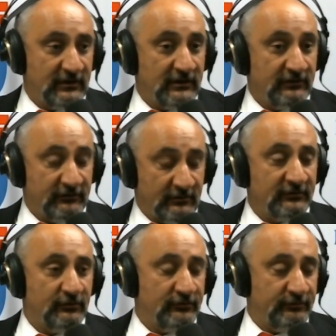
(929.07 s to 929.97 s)
Some
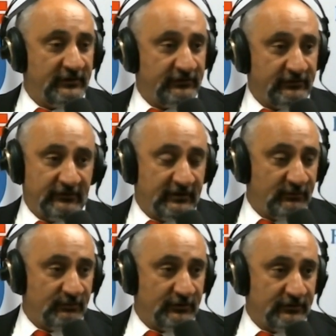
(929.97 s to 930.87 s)
of those businesses have
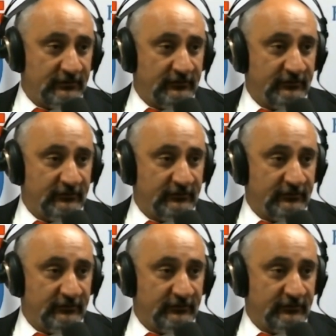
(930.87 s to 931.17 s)
been burned.